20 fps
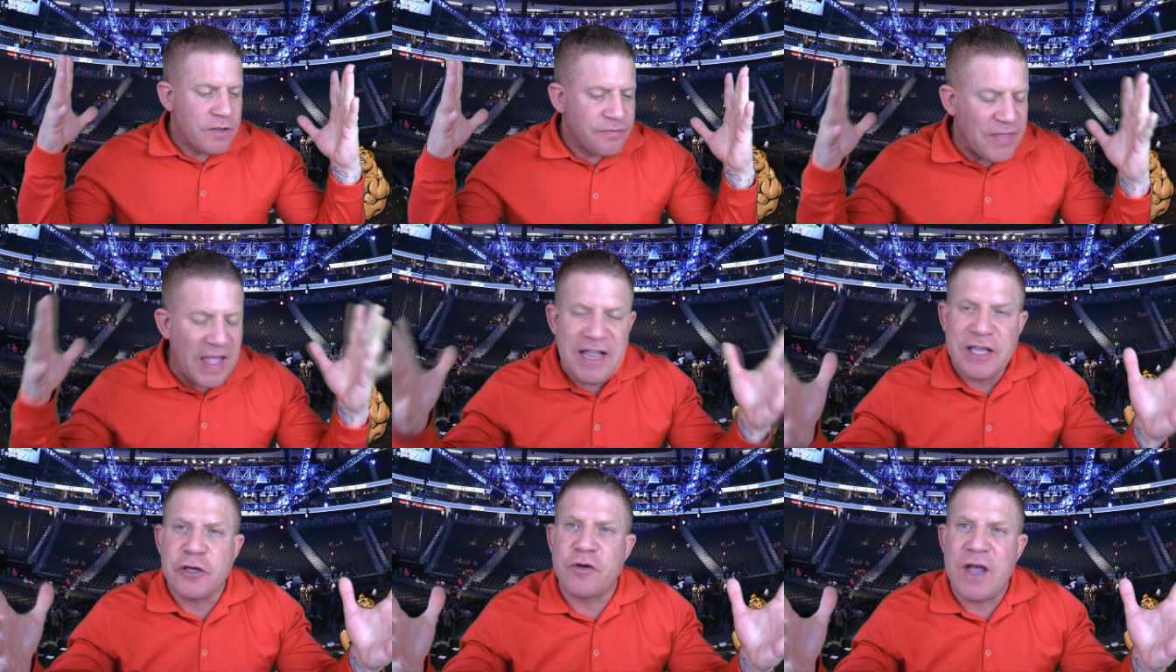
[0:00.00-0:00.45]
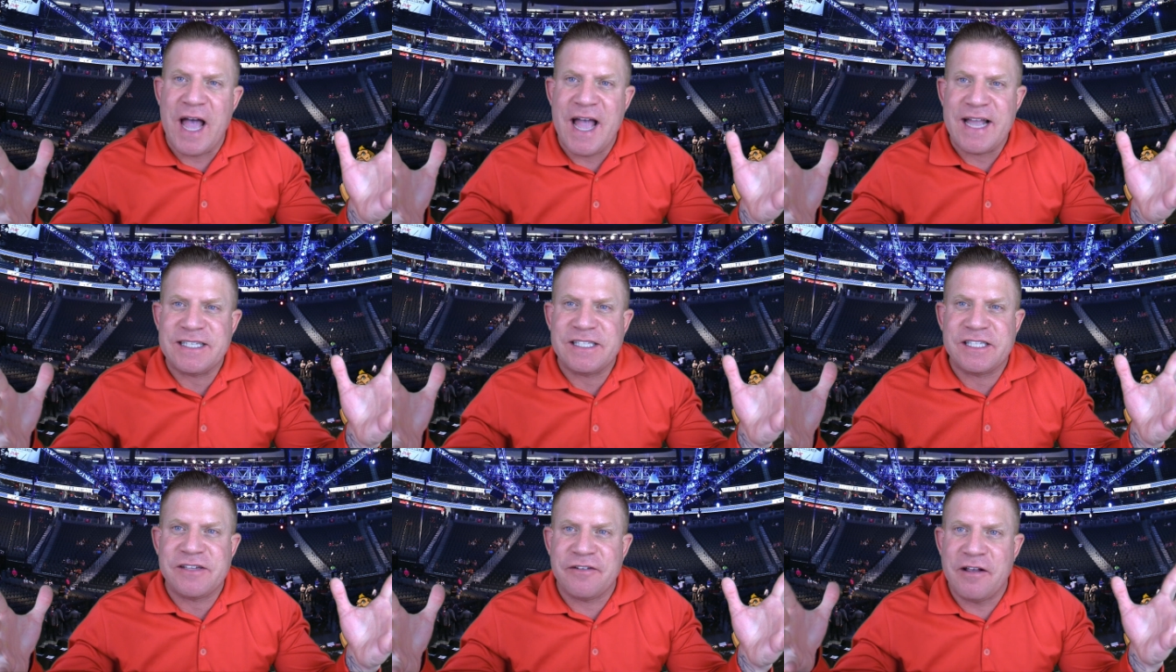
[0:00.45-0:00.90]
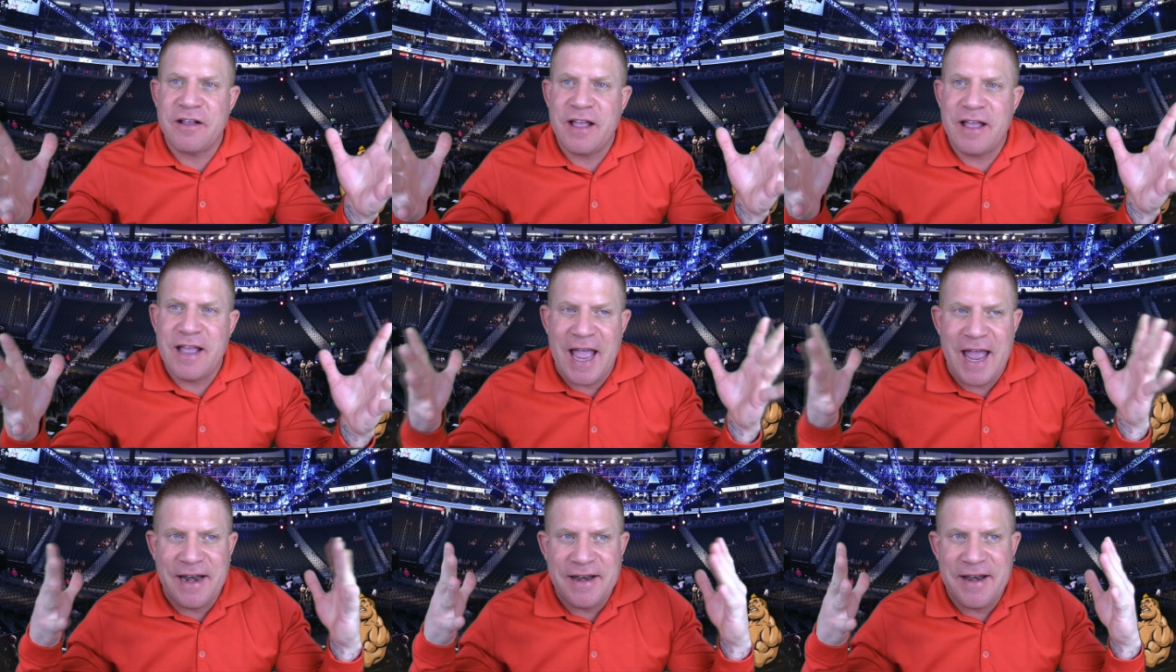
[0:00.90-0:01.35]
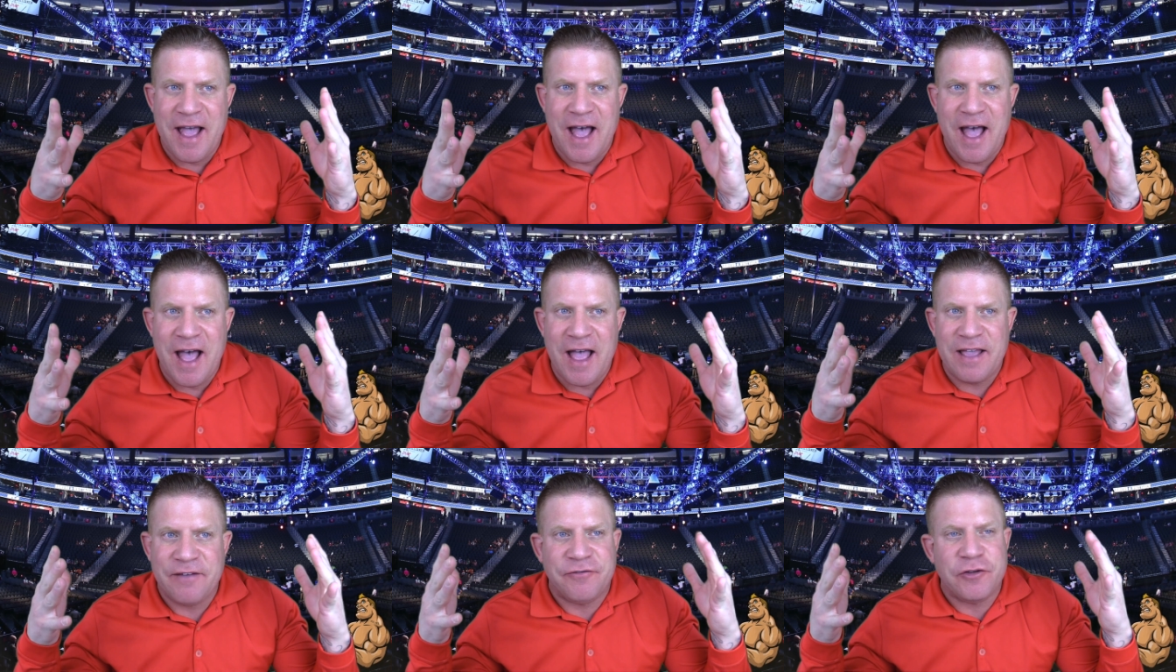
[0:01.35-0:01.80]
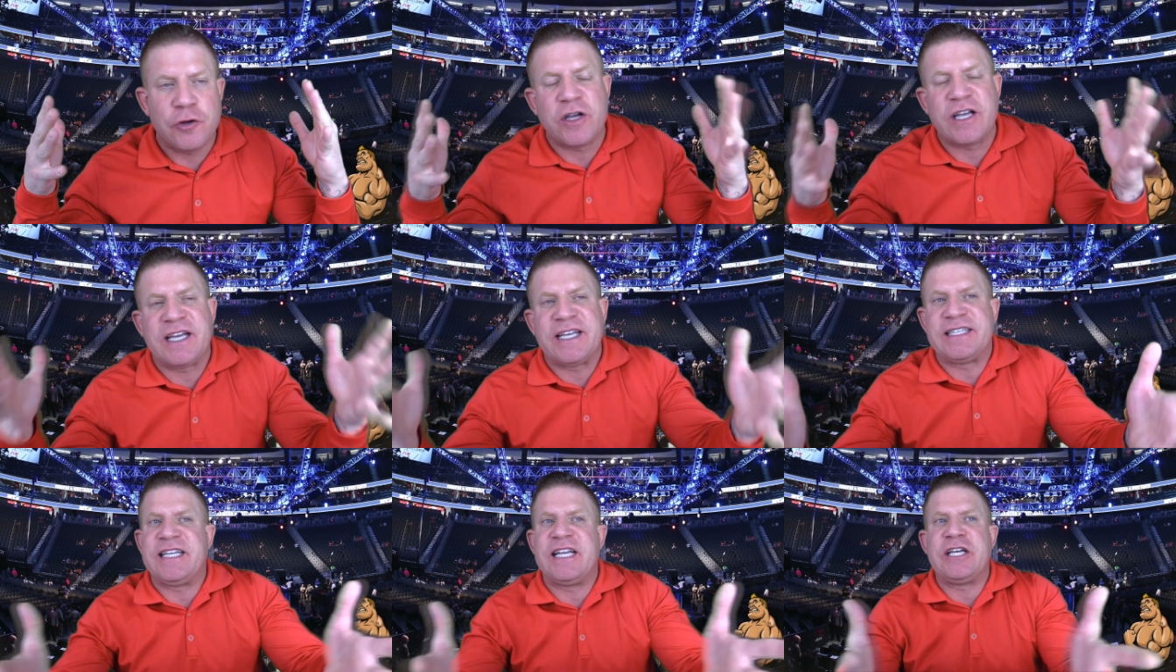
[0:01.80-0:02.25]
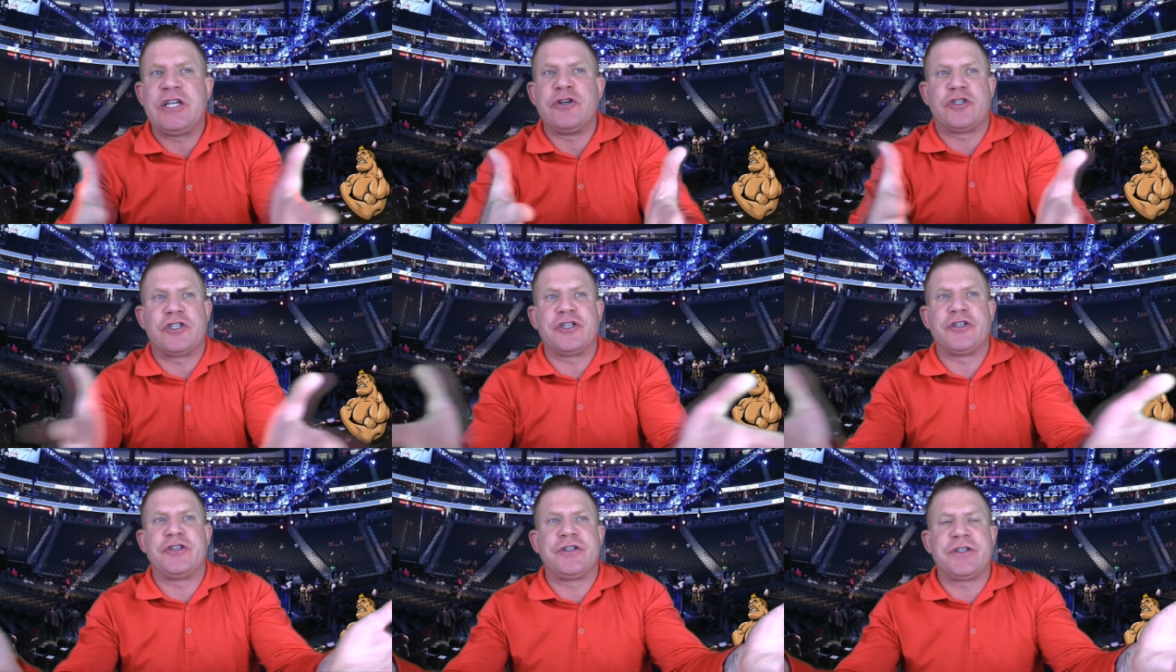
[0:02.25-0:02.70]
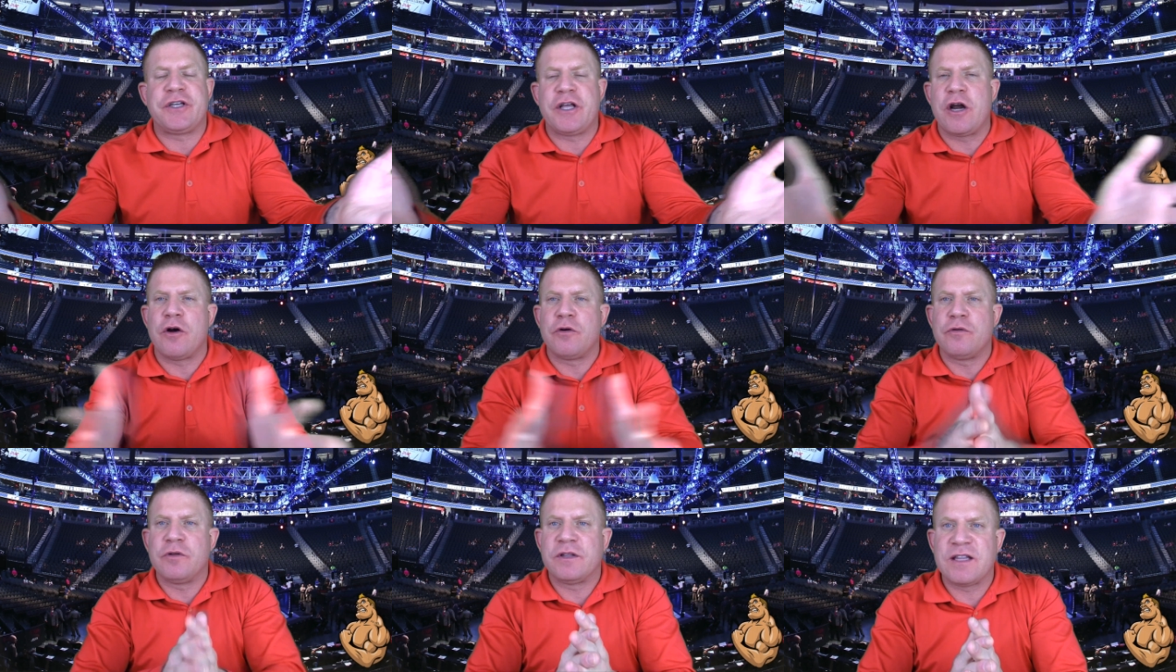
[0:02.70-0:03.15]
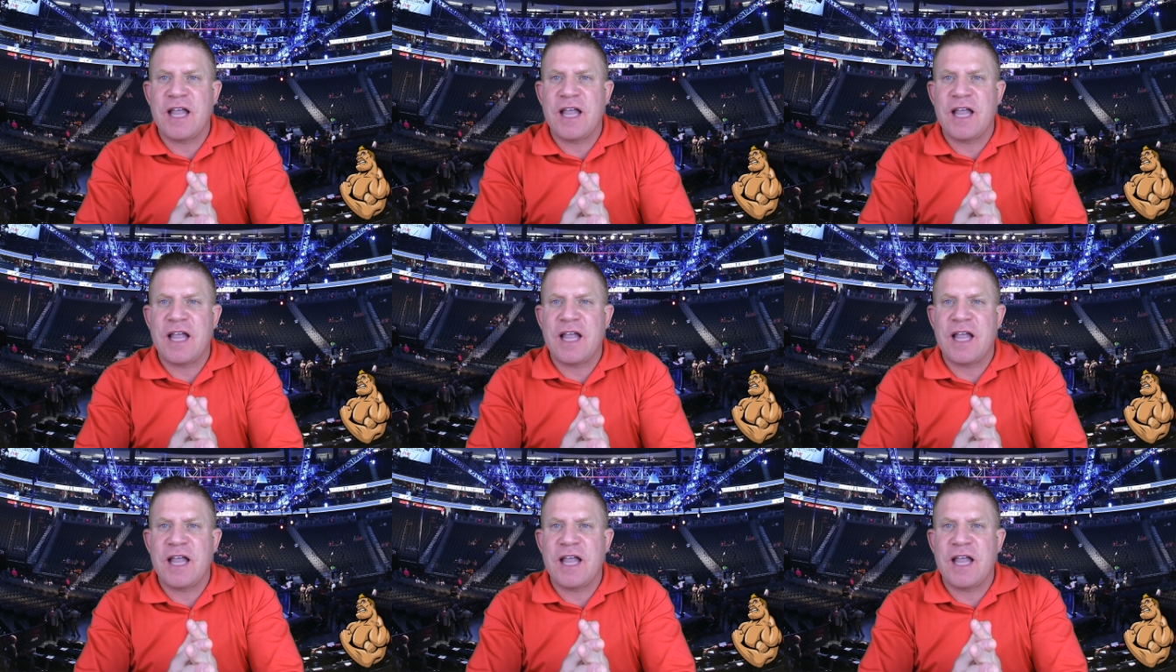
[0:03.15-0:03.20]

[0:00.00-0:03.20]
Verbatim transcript: thank you guys and uh, if you can continue to, you know,